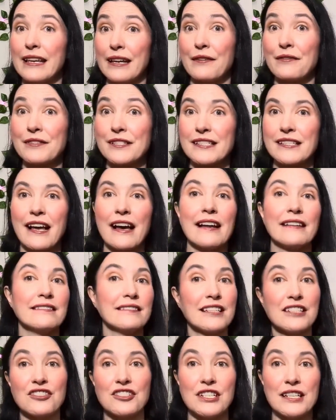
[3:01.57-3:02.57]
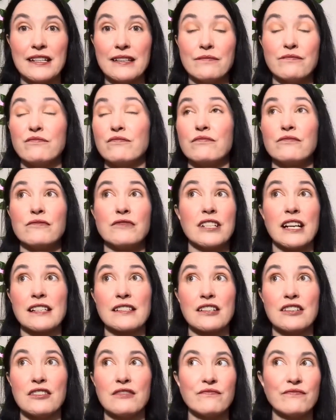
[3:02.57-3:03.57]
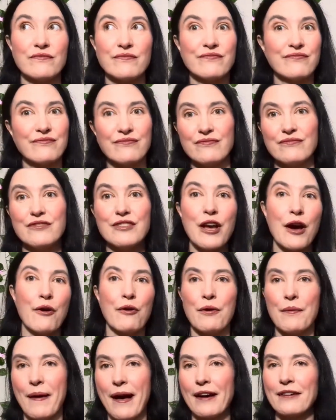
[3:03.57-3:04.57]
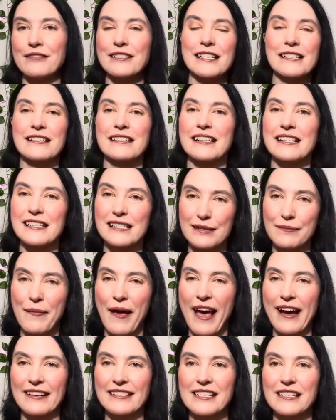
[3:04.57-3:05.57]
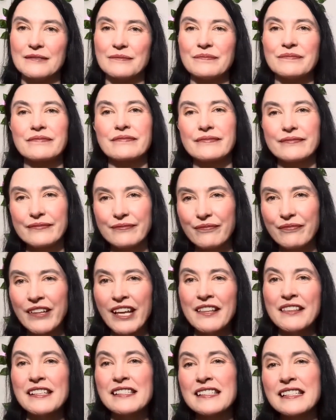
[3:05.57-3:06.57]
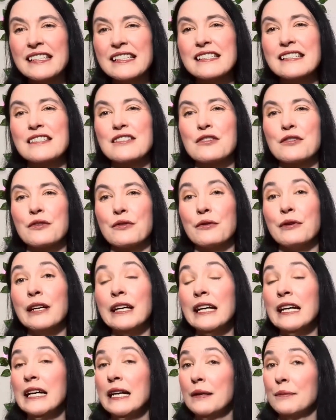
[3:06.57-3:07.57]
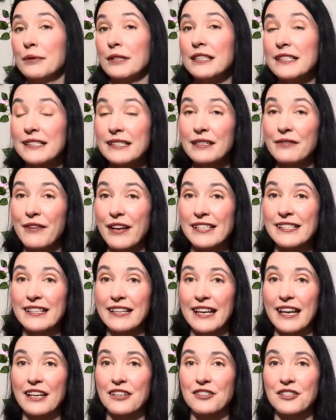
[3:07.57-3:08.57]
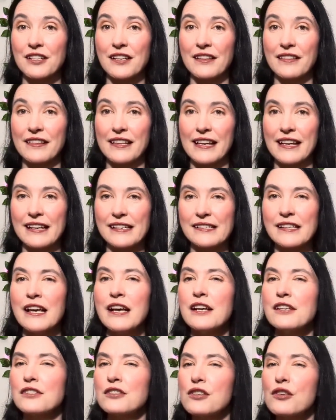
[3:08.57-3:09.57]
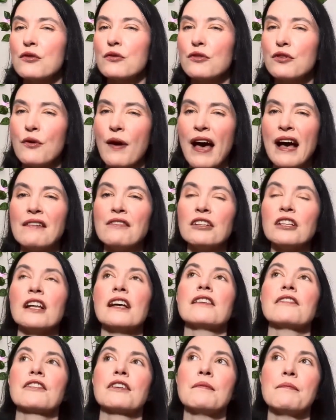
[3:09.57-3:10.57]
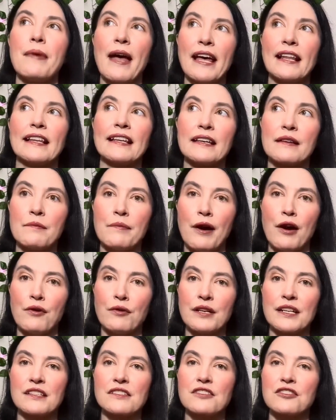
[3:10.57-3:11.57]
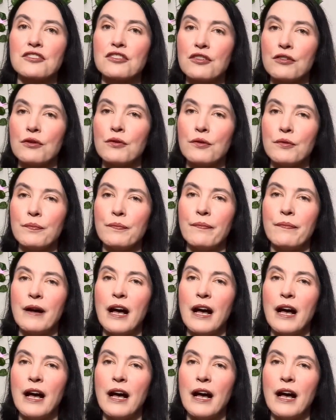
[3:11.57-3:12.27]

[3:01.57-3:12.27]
gifts that she doesn't know about, doesn't expect. And this leads to police investigation and things. So you have a lot of compelling components, 2